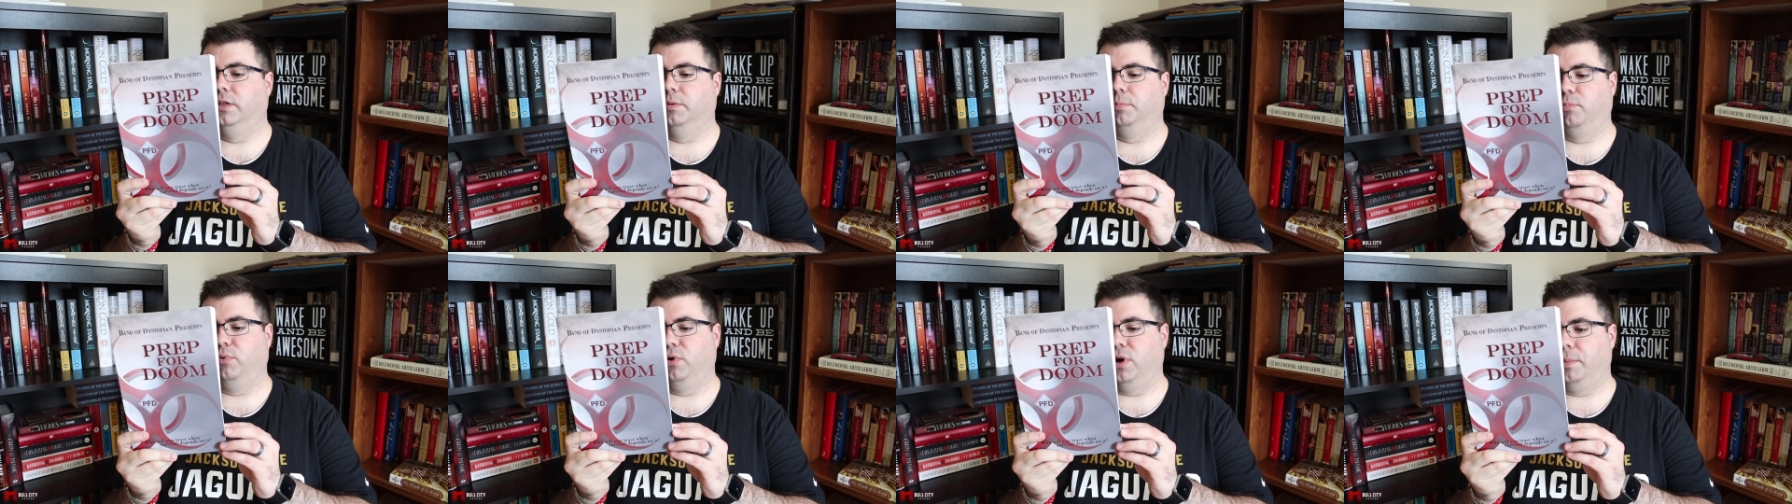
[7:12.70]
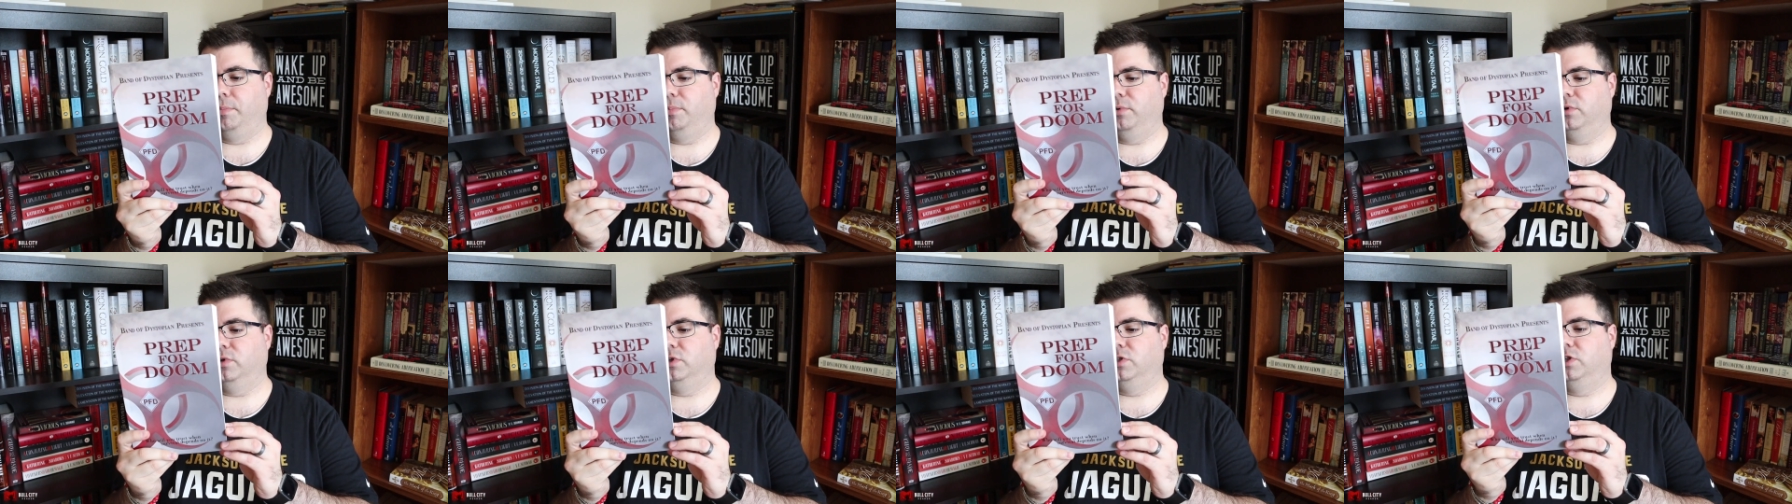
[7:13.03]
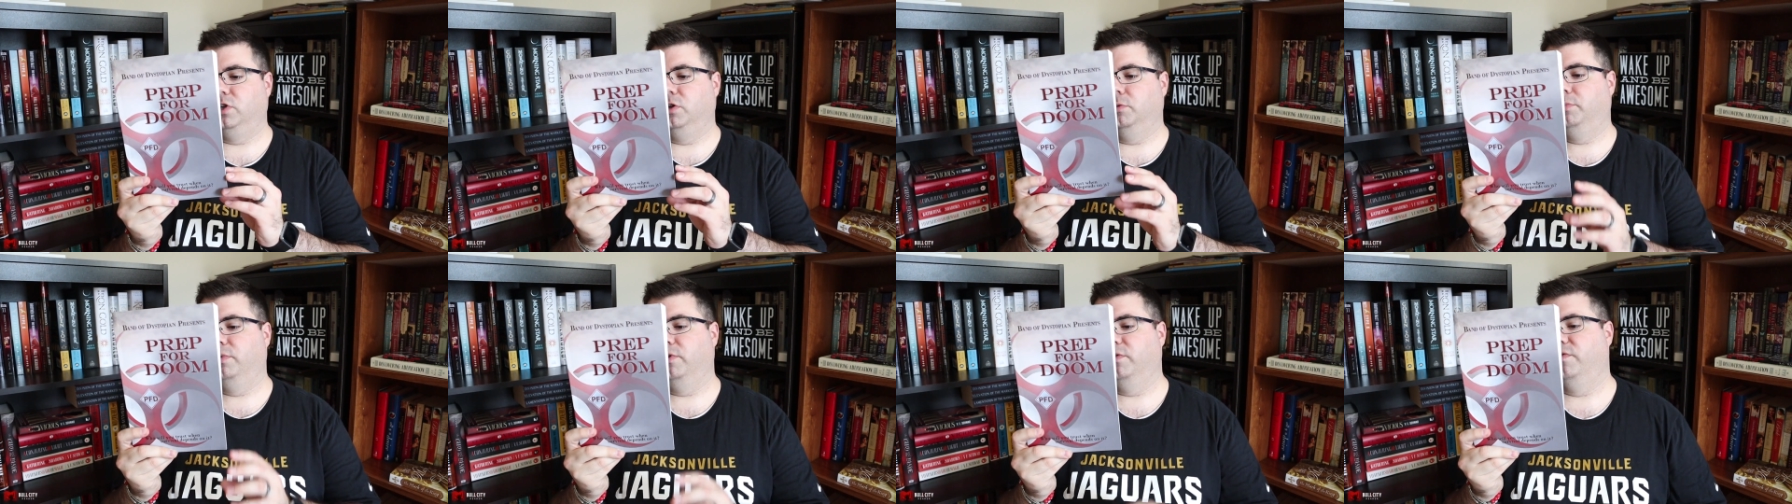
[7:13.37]
the preppers
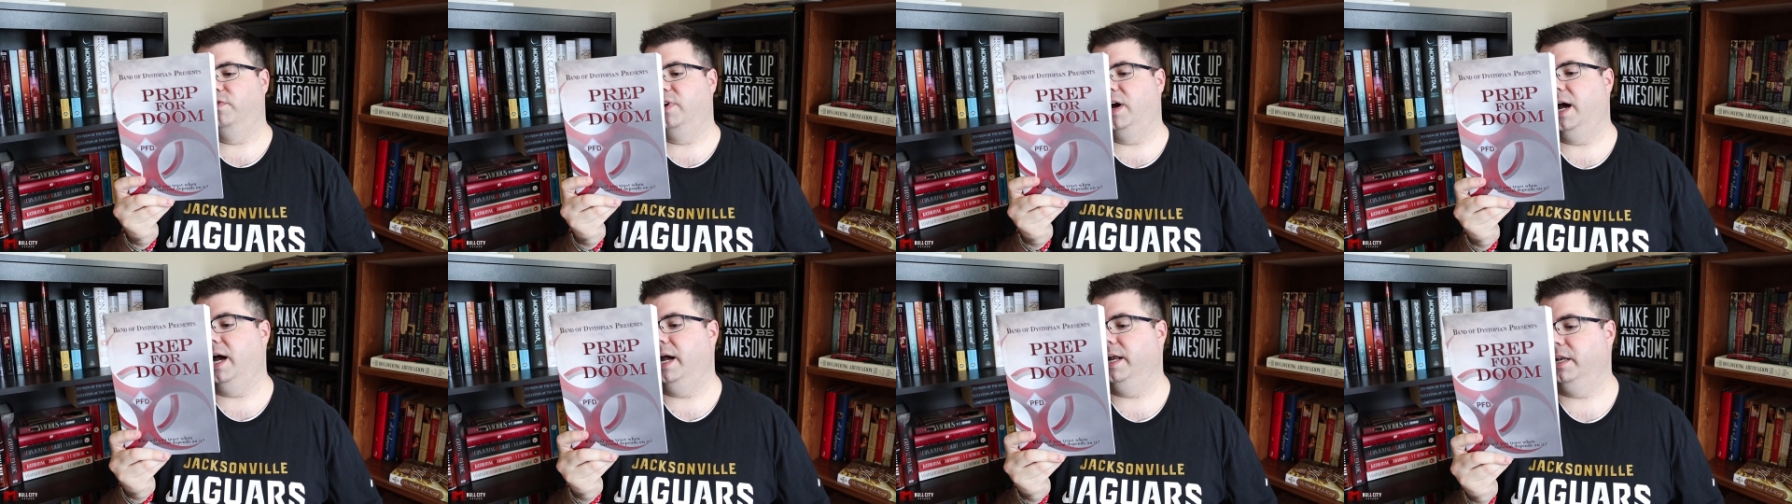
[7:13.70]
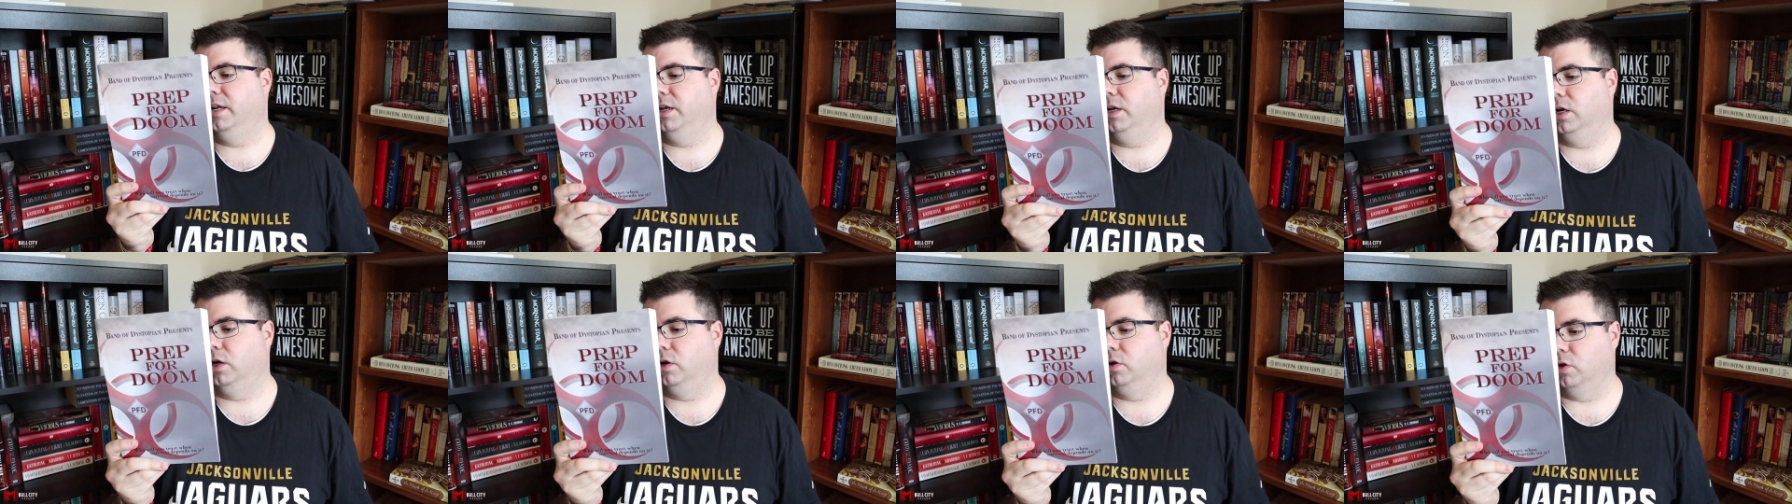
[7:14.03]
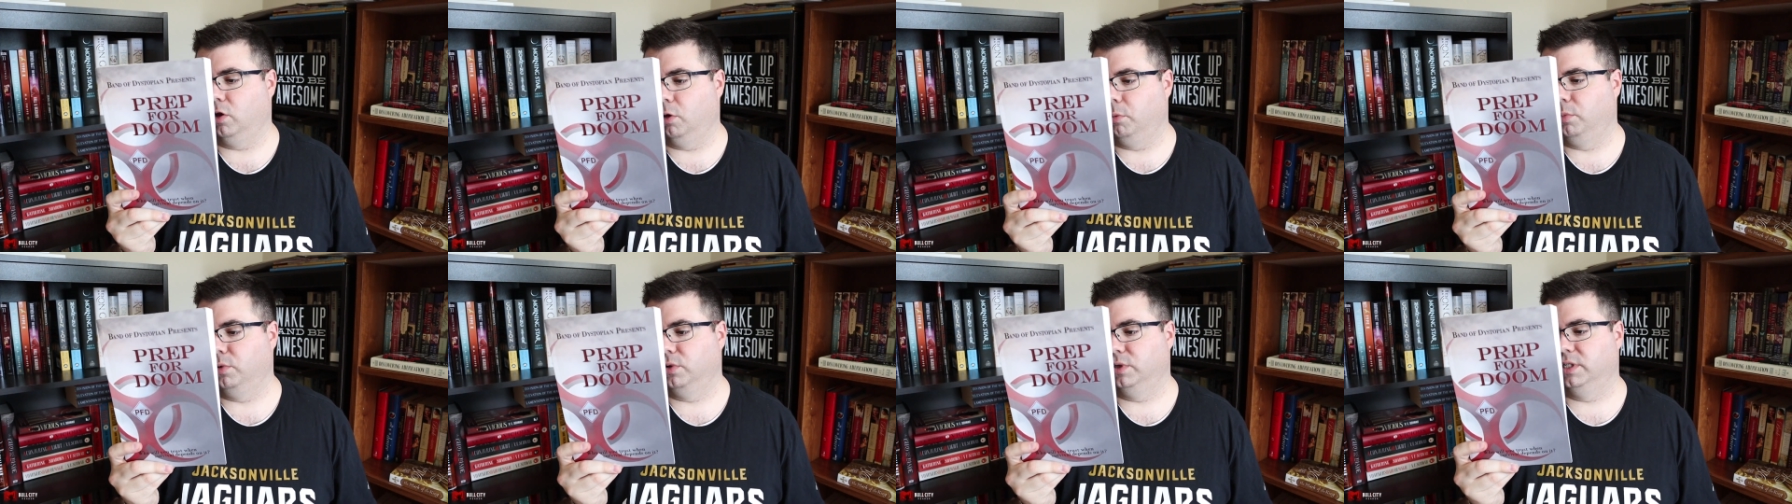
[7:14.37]
could provide in a
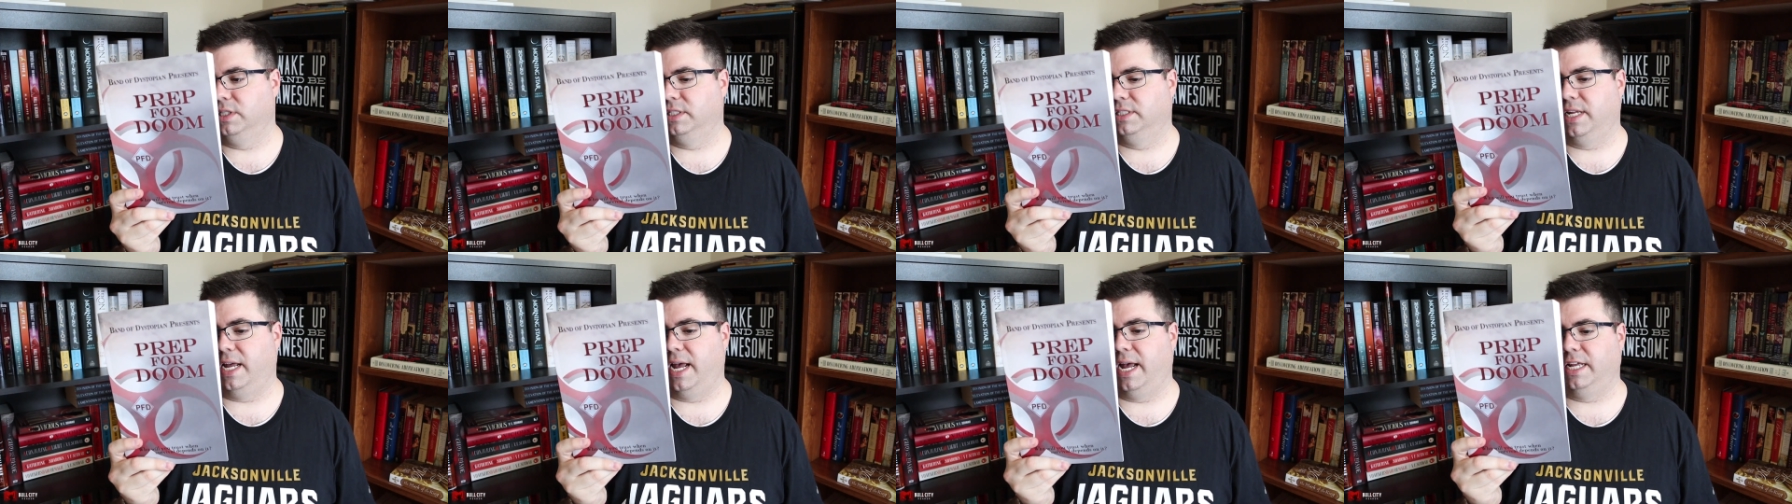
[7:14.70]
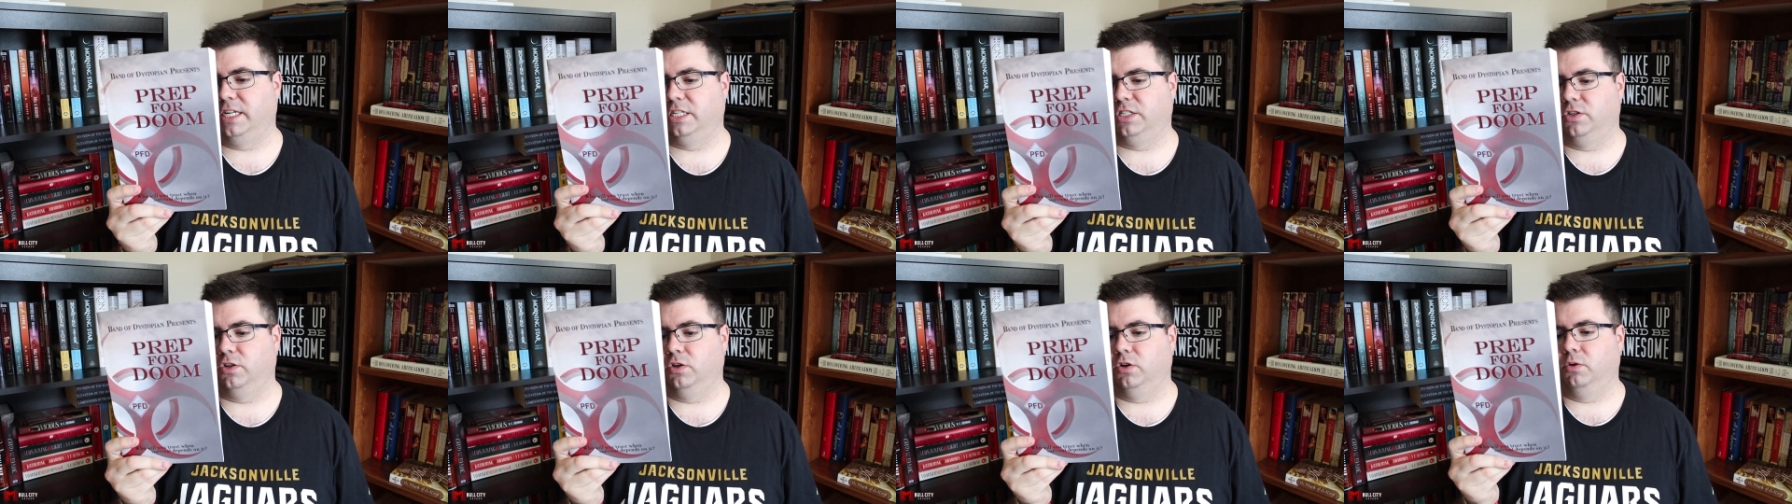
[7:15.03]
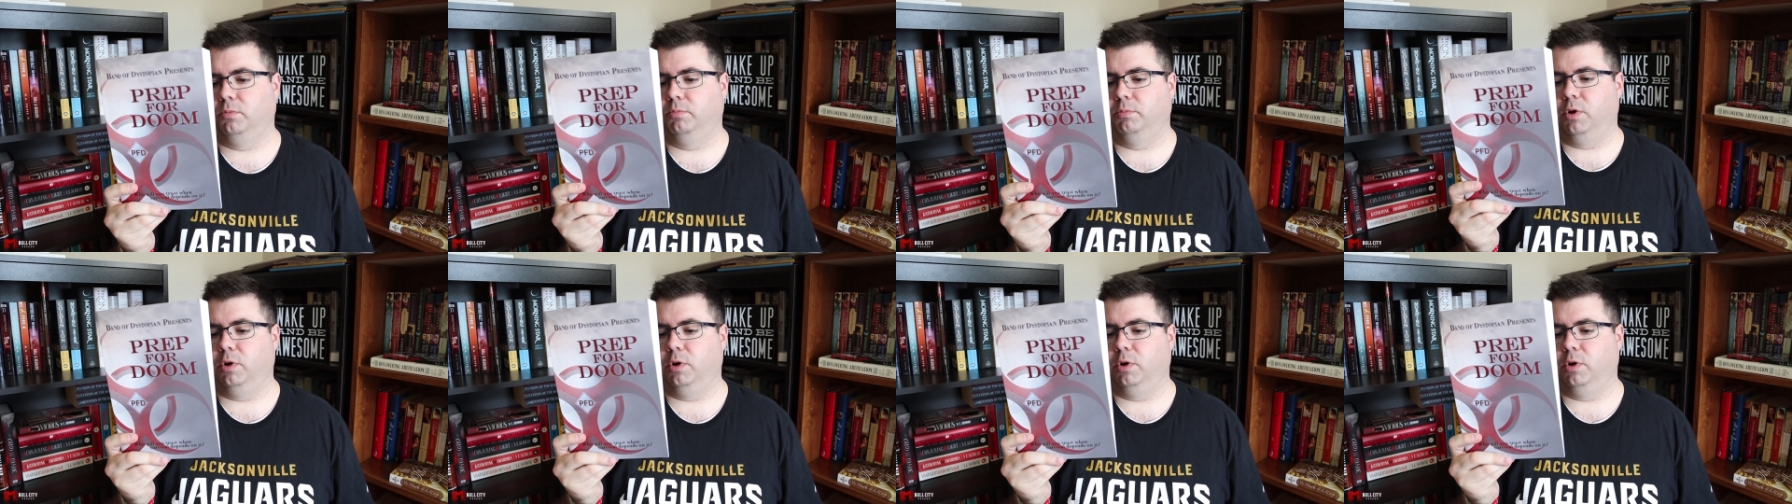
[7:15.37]
global disaster.